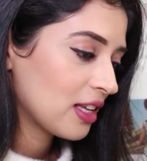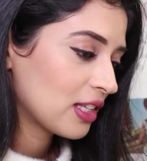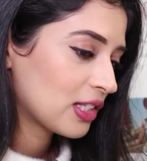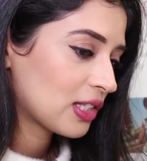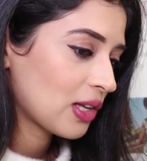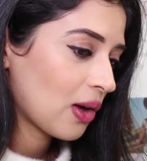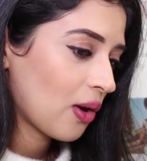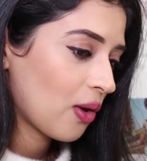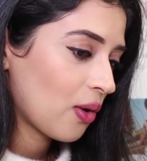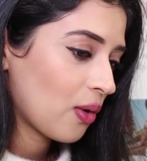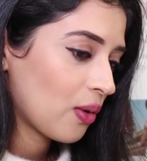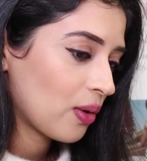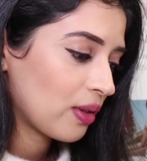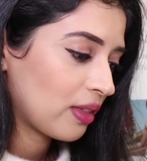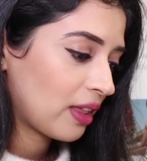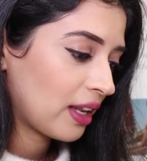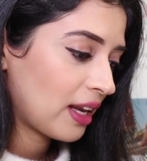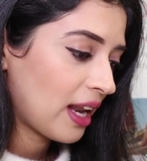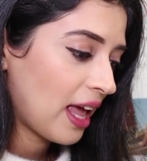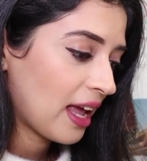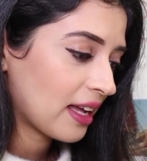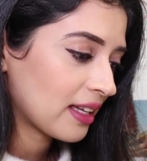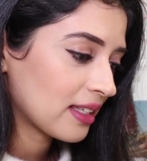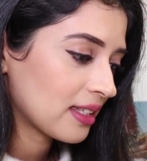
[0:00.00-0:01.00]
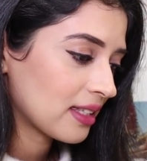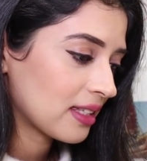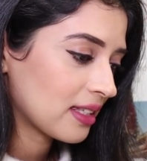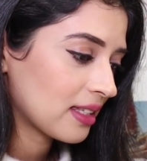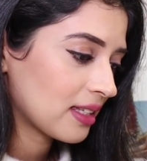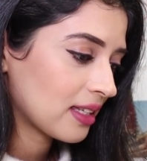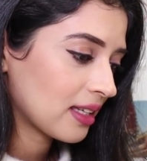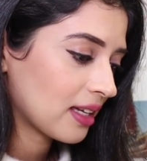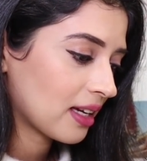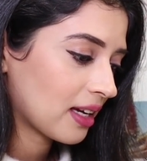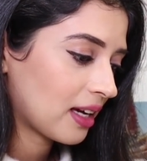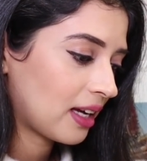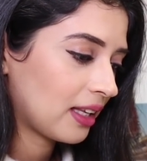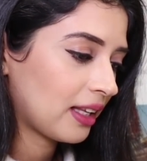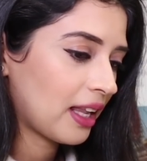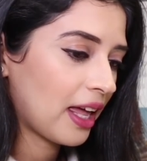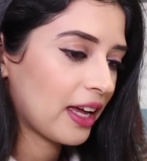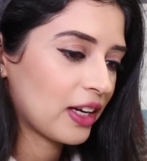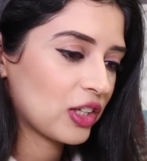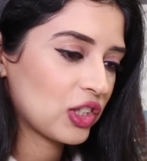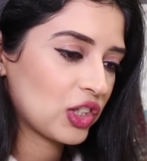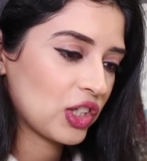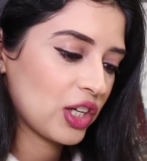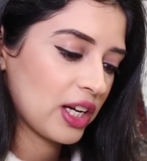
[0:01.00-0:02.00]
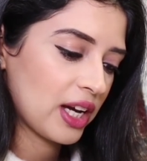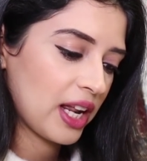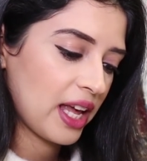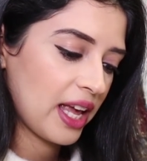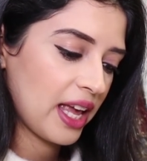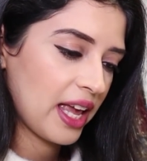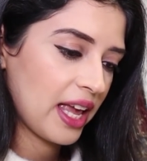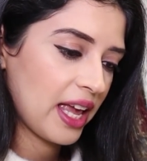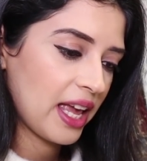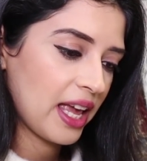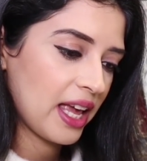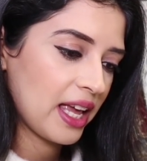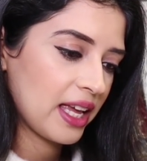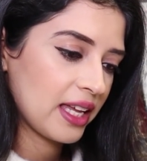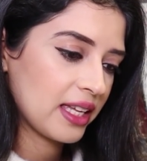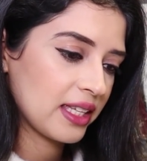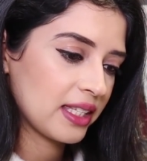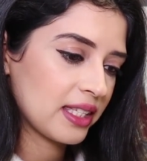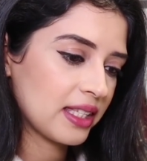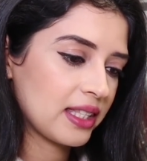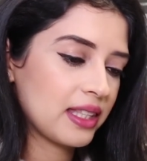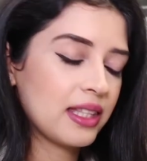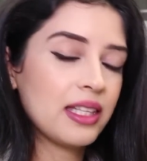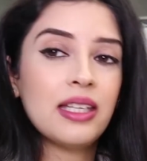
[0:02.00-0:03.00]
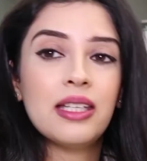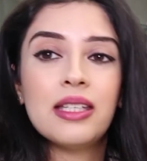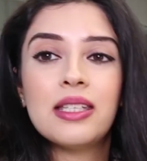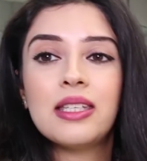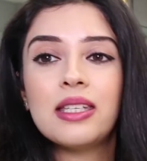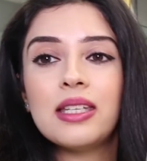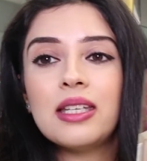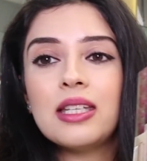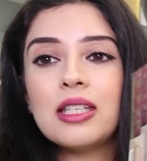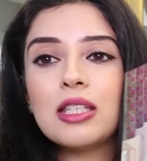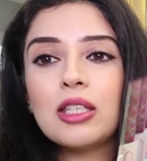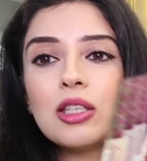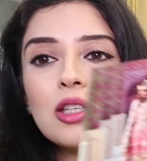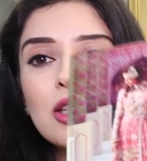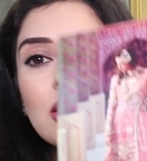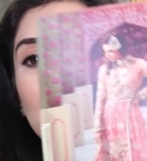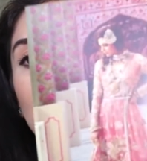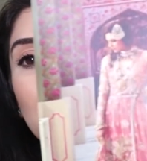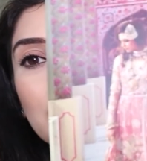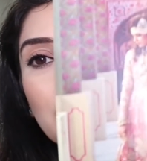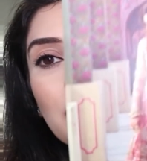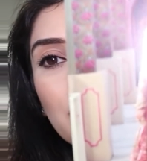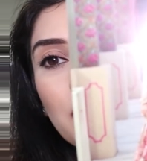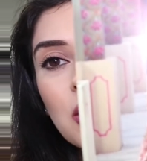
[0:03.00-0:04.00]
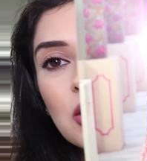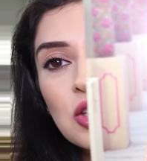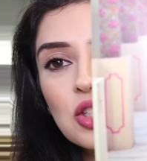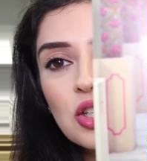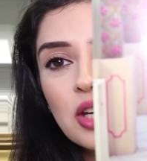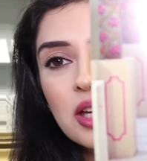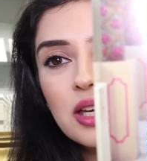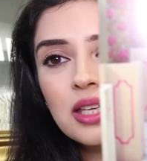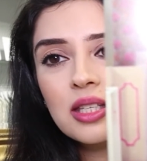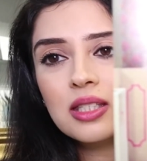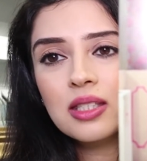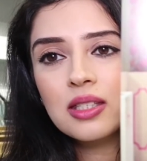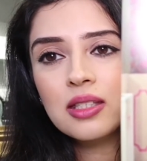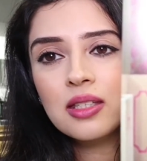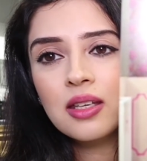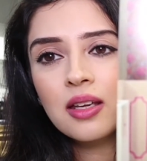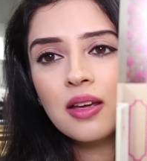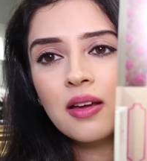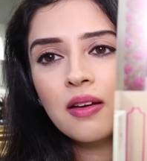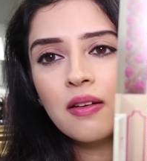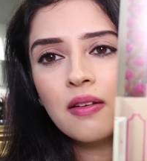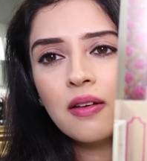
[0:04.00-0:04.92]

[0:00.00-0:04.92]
so the next collection is the d2 which is